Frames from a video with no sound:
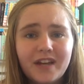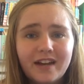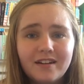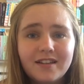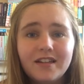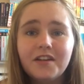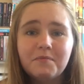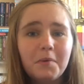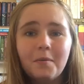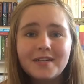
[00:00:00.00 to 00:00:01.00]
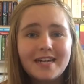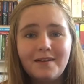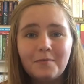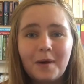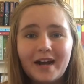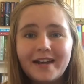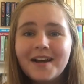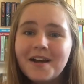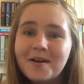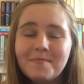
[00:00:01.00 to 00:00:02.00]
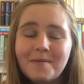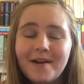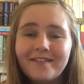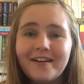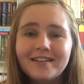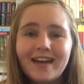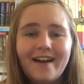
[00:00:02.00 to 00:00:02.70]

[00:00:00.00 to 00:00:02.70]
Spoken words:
And I think you can probably tell by my background that